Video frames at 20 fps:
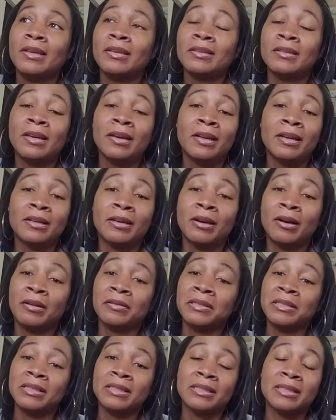Yeah, y'all,
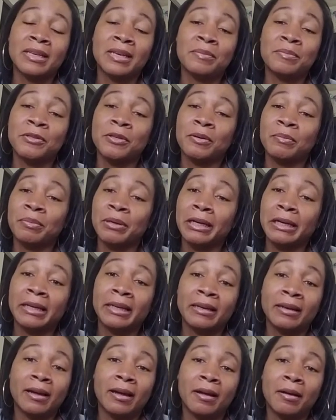this keeps on
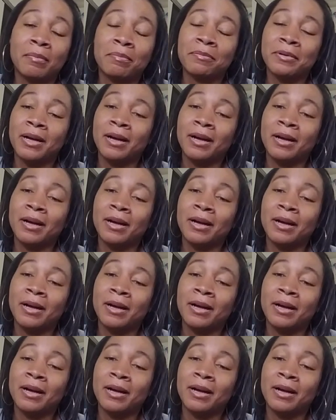picking up.